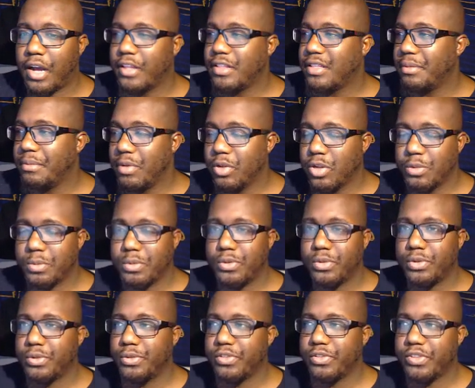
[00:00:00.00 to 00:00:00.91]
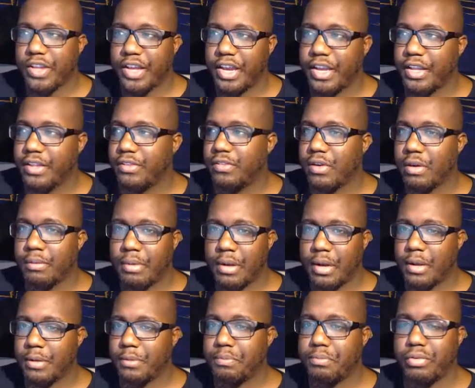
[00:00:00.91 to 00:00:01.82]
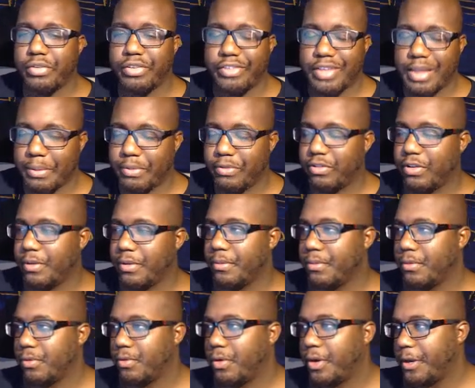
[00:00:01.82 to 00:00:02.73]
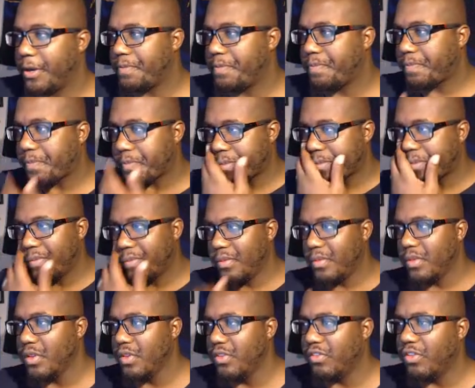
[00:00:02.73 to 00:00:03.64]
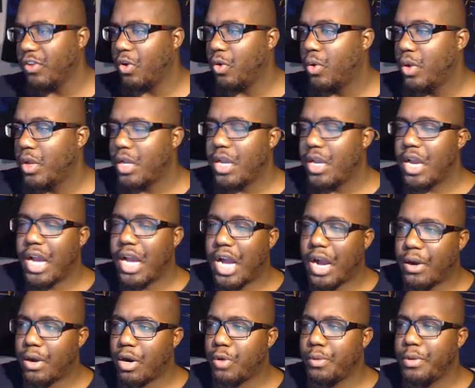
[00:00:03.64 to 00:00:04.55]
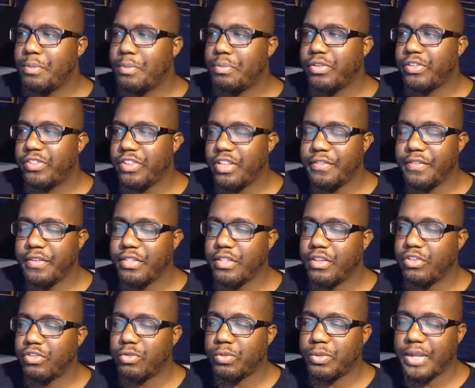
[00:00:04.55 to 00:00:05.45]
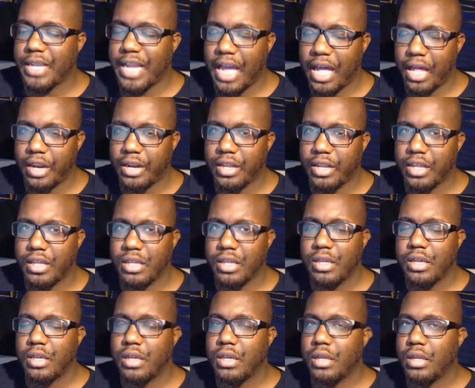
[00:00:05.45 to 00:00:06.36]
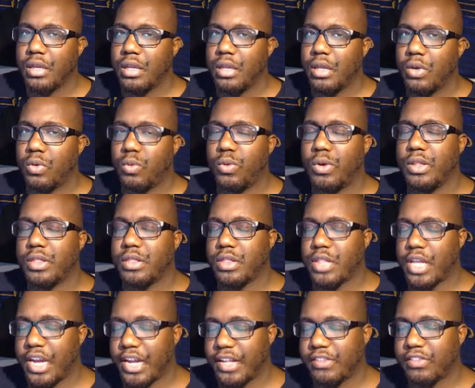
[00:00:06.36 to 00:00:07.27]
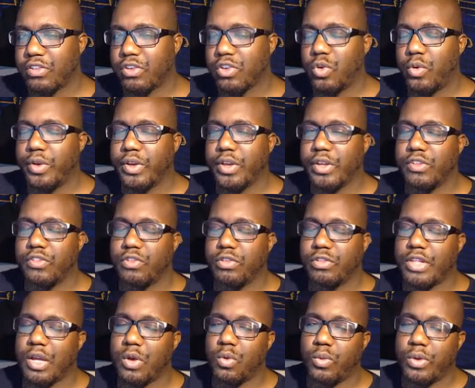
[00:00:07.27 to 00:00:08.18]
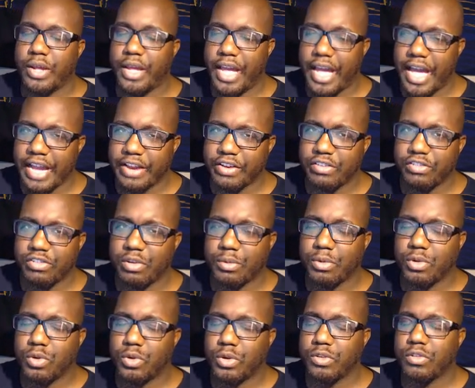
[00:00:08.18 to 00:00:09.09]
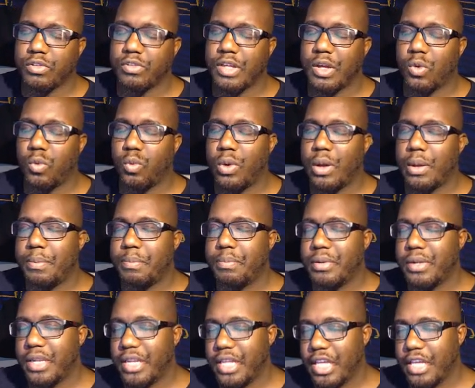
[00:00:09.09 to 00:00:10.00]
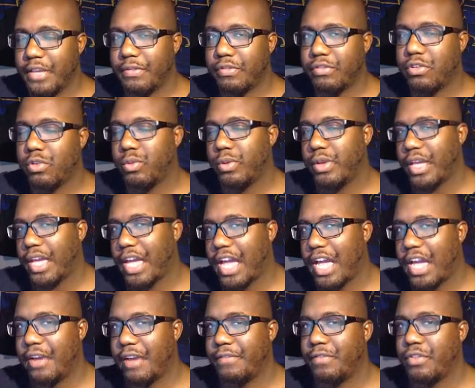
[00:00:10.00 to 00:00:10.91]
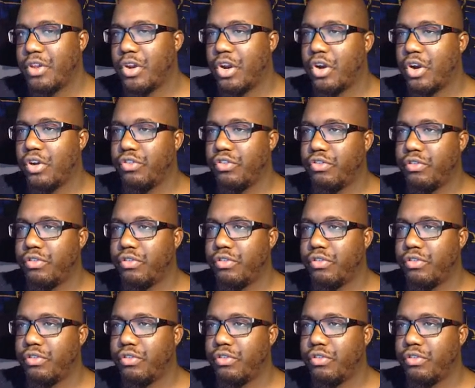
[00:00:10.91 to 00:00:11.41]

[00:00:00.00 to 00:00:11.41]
the mutable signs are about perception right so how are we perceiving this reality what thoughts are going into that what actions are we going to that what beliefs do we have that are